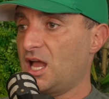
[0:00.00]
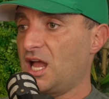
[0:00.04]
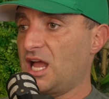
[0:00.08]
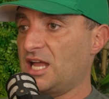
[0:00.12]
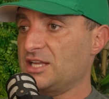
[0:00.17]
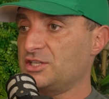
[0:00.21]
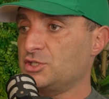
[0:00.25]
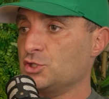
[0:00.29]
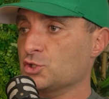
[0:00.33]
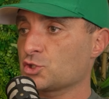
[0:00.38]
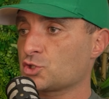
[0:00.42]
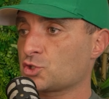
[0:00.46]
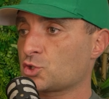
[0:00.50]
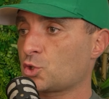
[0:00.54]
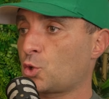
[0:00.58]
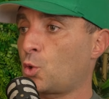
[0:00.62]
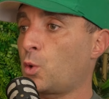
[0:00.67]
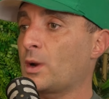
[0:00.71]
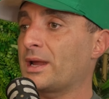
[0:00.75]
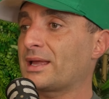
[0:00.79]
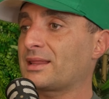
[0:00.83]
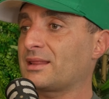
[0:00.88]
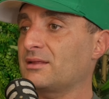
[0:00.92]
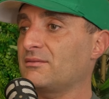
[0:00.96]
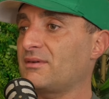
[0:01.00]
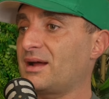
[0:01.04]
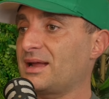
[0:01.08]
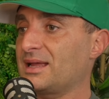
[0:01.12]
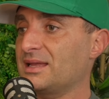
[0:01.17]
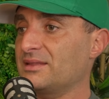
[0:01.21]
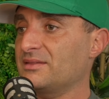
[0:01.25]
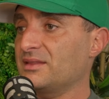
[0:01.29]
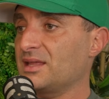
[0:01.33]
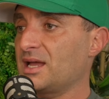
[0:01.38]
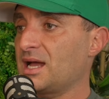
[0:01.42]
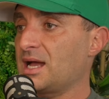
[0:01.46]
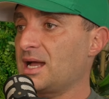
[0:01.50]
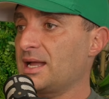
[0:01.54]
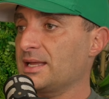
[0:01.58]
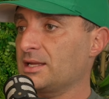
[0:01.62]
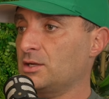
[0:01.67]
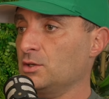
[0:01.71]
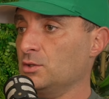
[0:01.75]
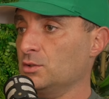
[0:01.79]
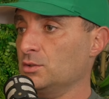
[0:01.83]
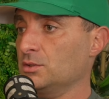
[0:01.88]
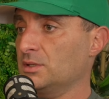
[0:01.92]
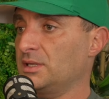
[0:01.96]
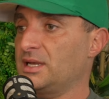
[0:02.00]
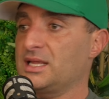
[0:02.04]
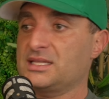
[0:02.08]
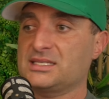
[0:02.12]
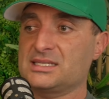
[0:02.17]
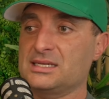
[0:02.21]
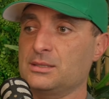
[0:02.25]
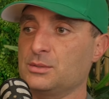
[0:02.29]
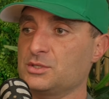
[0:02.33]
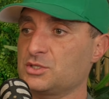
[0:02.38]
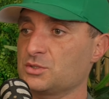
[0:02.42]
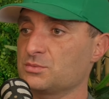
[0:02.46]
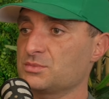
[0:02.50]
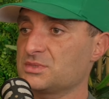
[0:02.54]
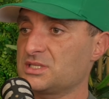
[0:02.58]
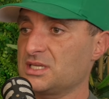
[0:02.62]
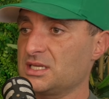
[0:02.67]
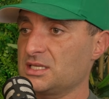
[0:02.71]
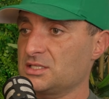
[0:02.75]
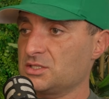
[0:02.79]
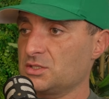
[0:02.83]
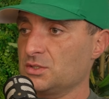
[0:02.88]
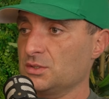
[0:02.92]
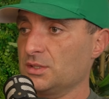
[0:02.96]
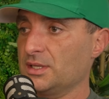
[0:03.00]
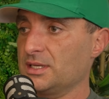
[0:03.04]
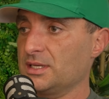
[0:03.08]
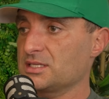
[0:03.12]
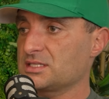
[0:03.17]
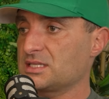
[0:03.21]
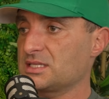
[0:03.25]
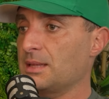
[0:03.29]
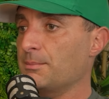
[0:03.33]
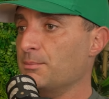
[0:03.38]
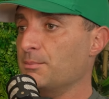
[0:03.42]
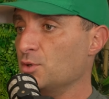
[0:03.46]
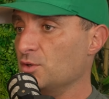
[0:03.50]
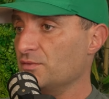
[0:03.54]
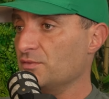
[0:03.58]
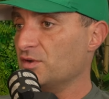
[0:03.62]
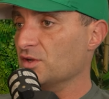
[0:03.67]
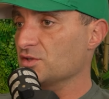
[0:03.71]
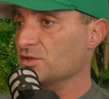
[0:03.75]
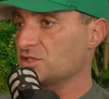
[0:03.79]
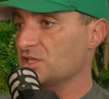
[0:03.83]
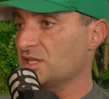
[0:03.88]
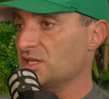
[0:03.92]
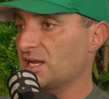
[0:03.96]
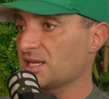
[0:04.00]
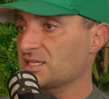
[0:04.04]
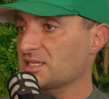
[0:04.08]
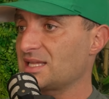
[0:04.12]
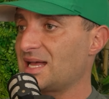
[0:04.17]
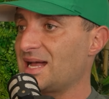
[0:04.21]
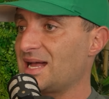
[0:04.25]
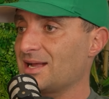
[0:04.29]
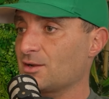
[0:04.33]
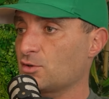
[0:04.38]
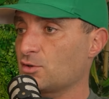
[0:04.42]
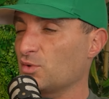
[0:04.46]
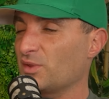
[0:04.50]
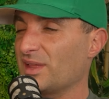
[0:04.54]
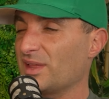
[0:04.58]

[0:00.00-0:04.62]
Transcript: I just quickly writing the article and hitting it with some tier two links, then moving on to the next article.